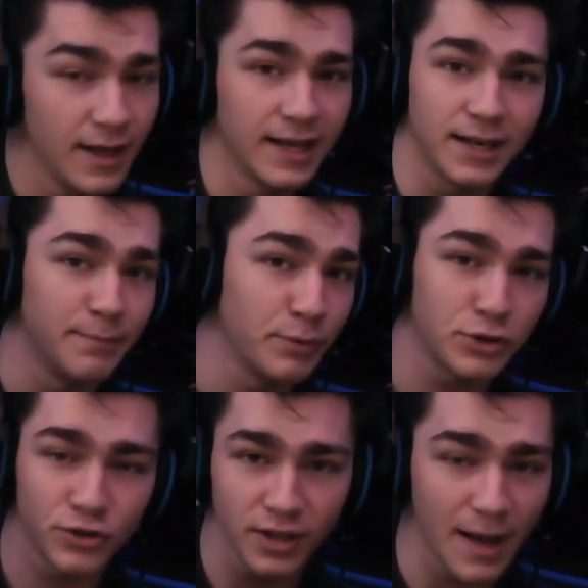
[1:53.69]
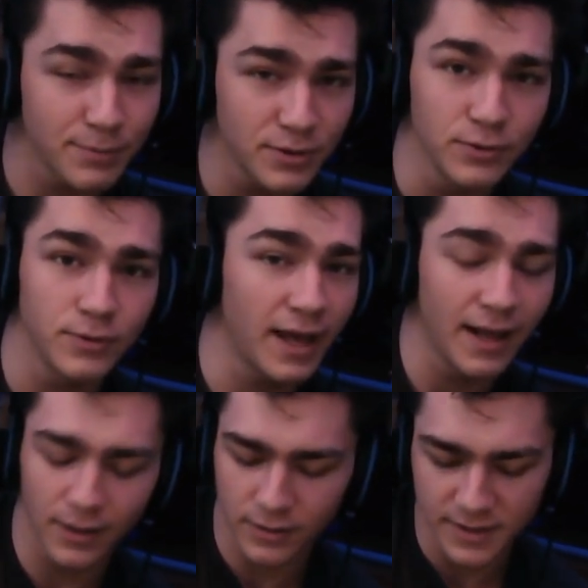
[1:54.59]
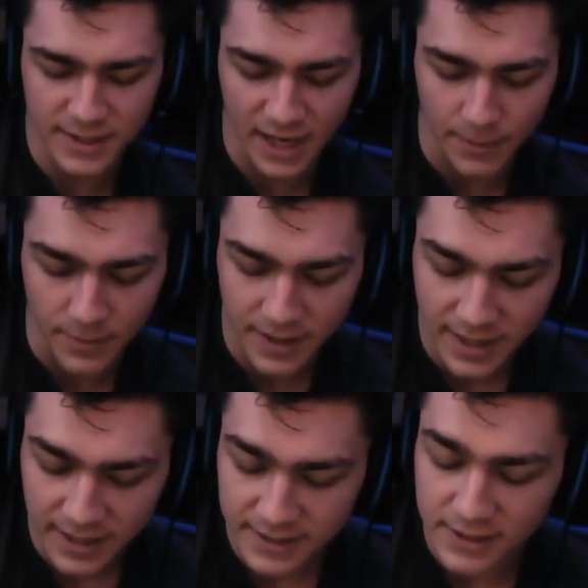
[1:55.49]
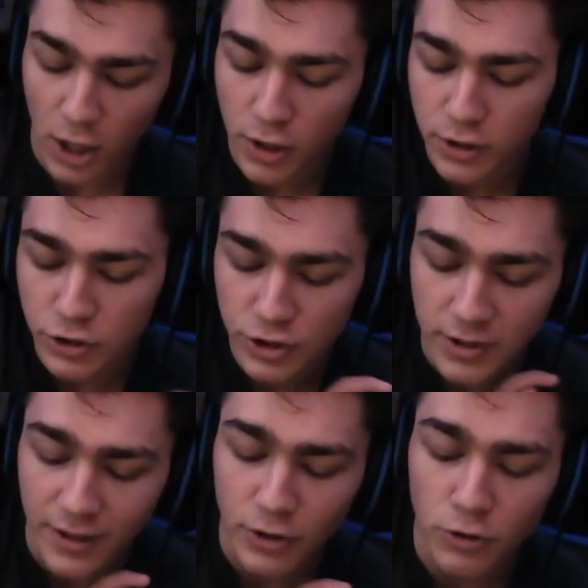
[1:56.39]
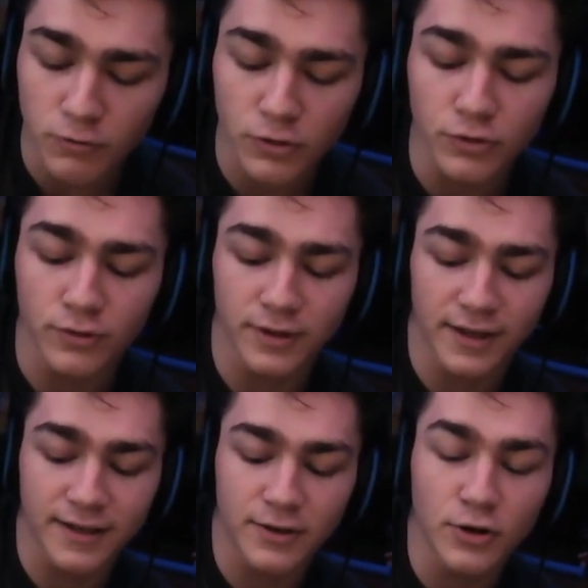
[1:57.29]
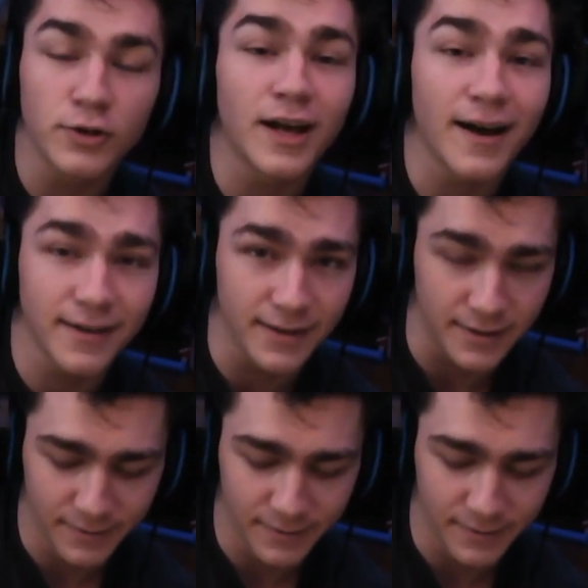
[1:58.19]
gonna butcher the absolute hell out of this name. Sakonji Urokodaki.